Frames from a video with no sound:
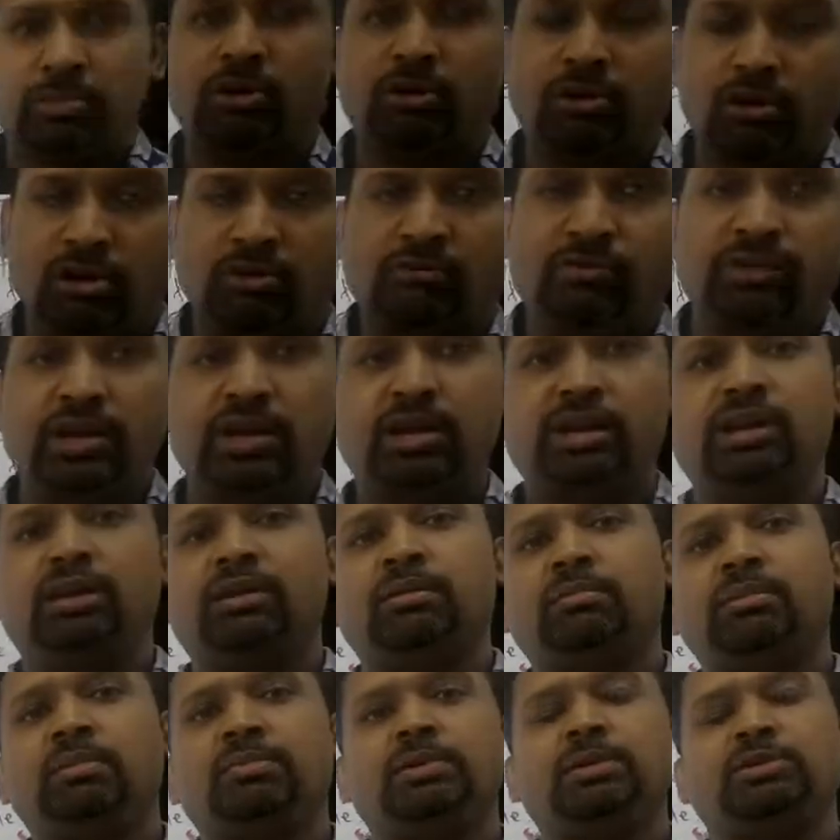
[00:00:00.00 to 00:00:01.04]
to be confident
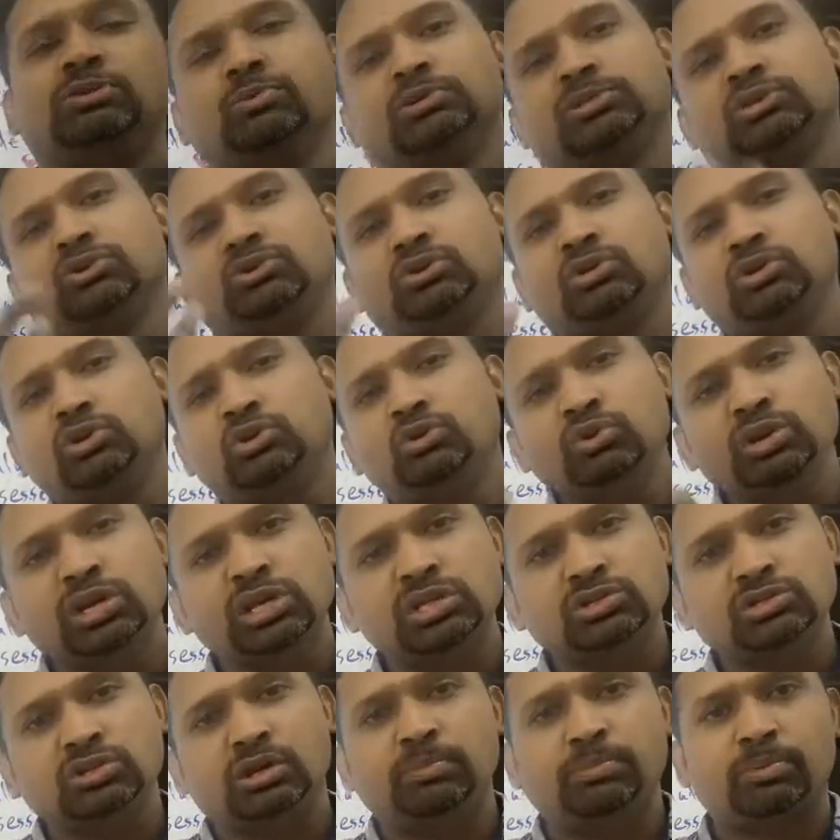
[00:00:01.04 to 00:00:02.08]
in V means you also the
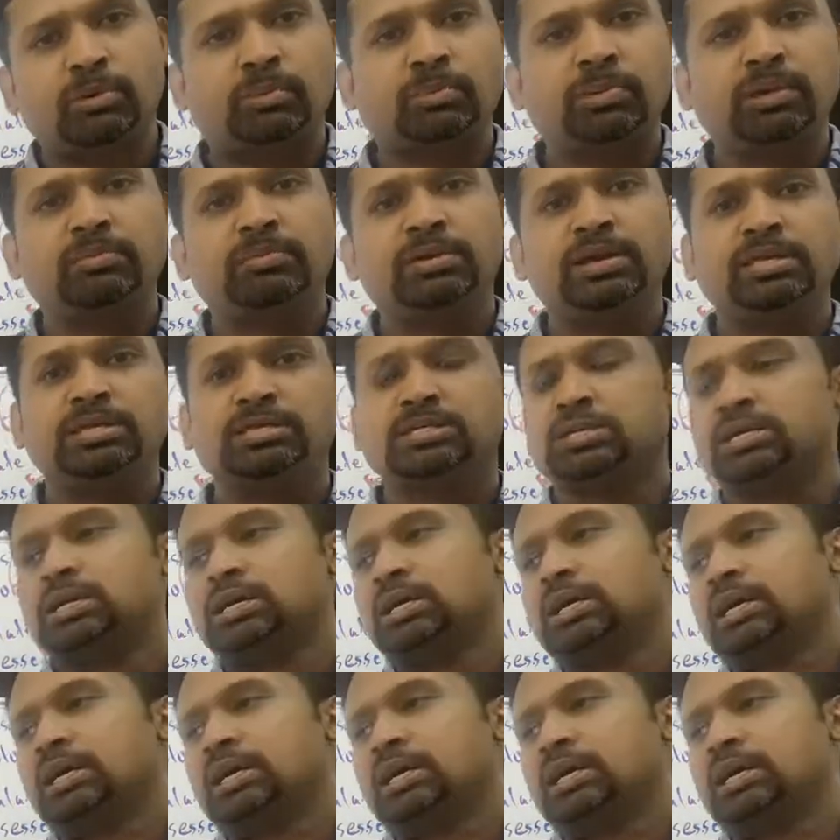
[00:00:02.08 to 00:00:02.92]
units all properly means,